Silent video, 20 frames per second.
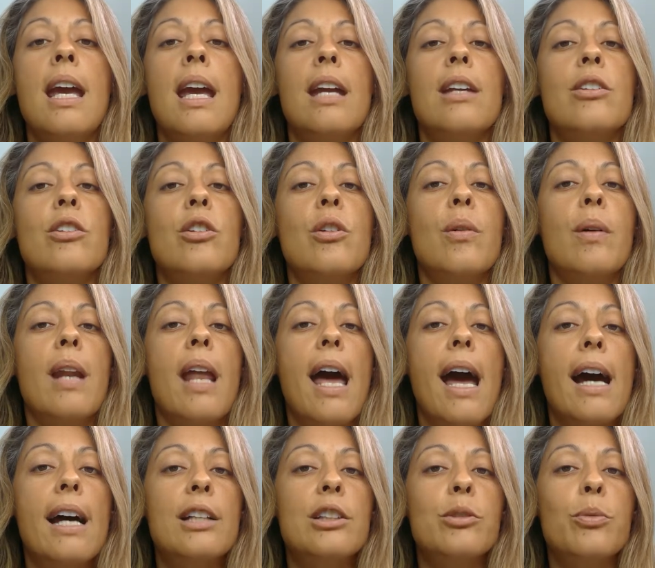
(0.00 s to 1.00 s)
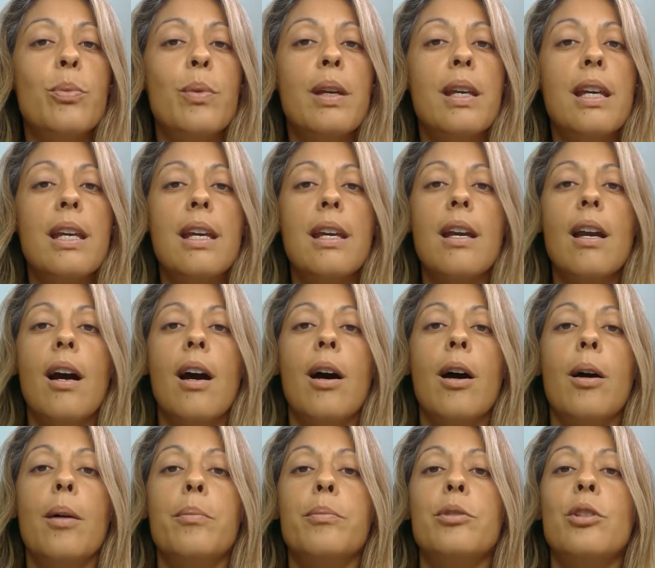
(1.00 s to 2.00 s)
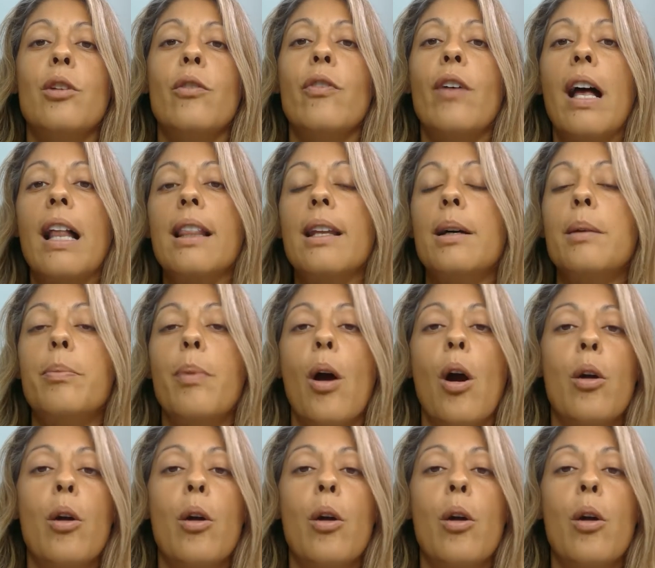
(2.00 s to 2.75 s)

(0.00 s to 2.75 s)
And and as we develop